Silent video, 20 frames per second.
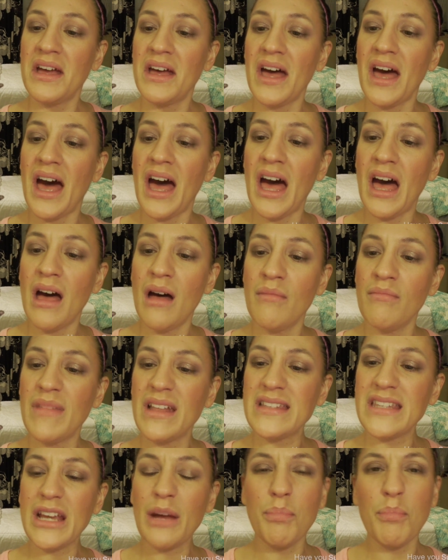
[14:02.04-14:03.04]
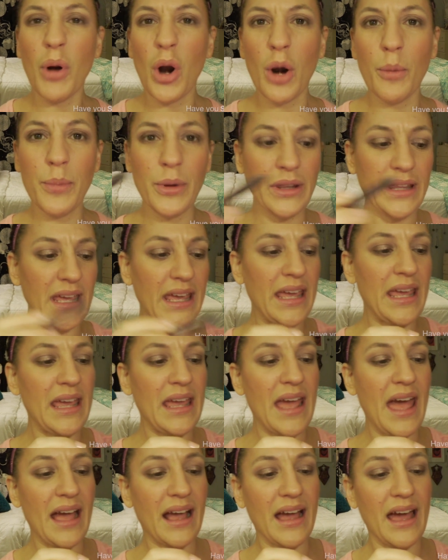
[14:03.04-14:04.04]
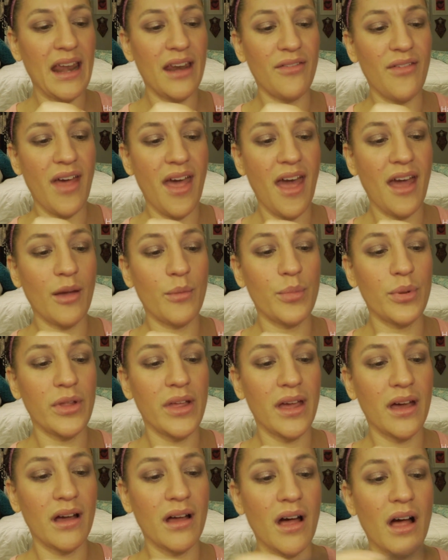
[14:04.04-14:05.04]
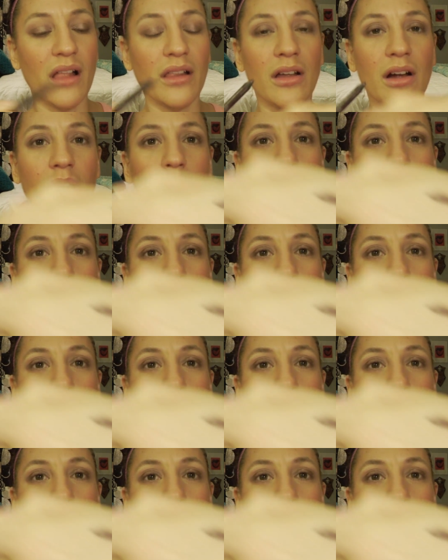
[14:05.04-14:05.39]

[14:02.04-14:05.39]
it's like a purpley kind of eggplant color,